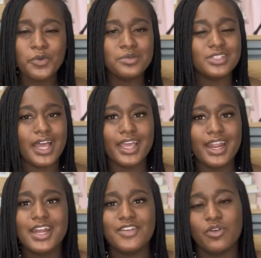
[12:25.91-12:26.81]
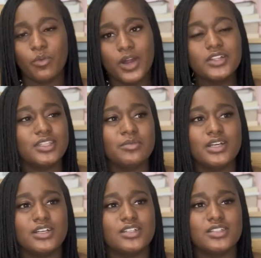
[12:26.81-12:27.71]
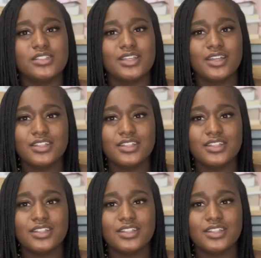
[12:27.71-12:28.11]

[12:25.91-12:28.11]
We was like, it ain't even worth it, because